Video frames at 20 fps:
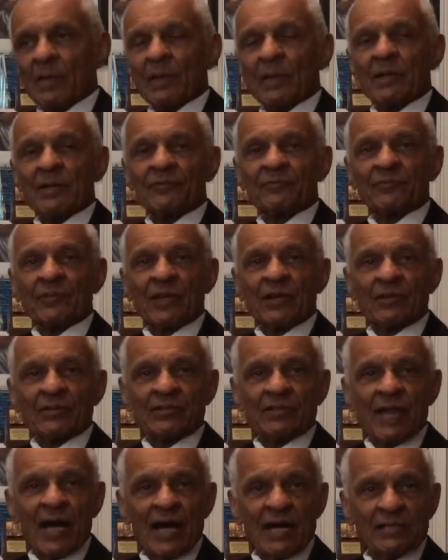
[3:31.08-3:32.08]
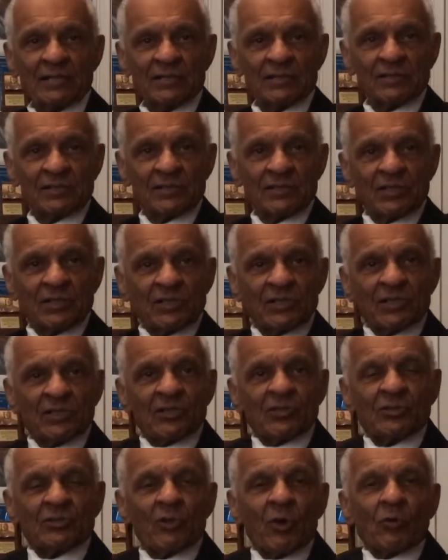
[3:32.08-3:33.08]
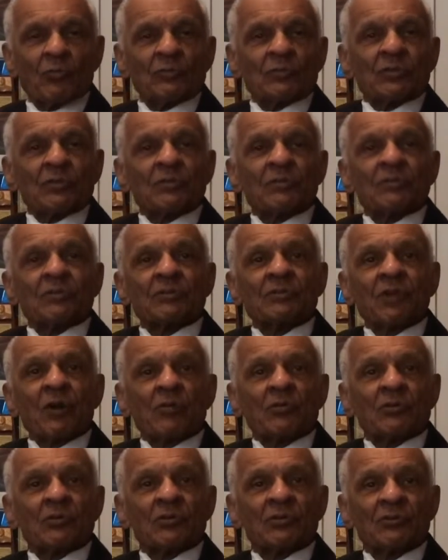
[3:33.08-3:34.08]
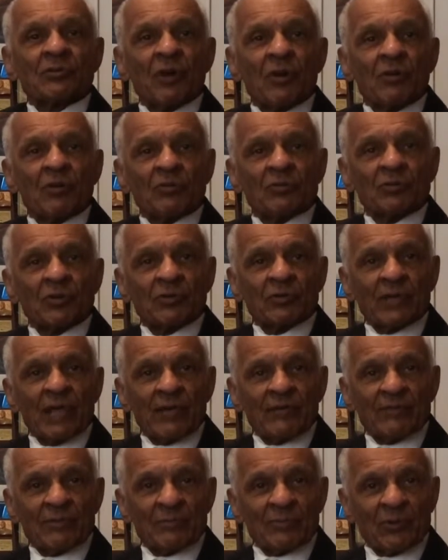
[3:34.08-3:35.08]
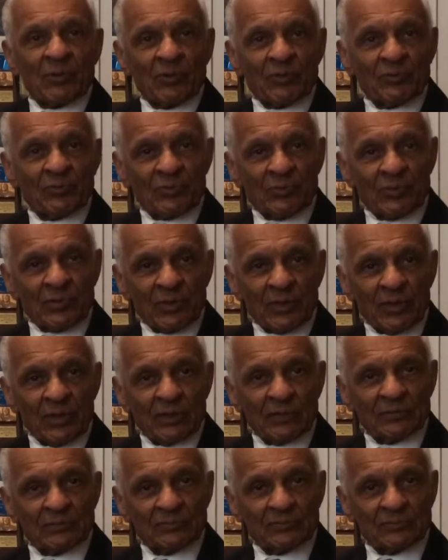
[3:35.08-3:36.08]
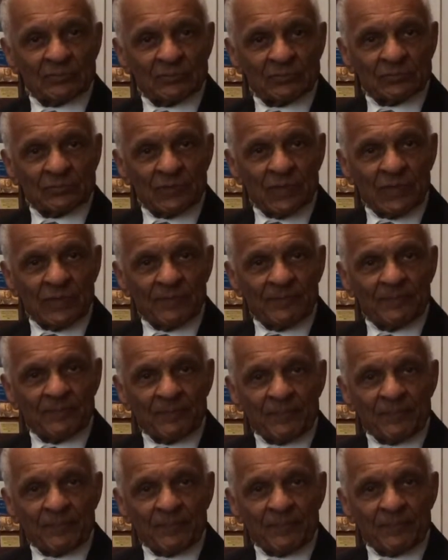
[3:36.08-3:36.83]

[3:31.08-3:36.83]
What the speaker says: If they are not, don't have them go through it all, right?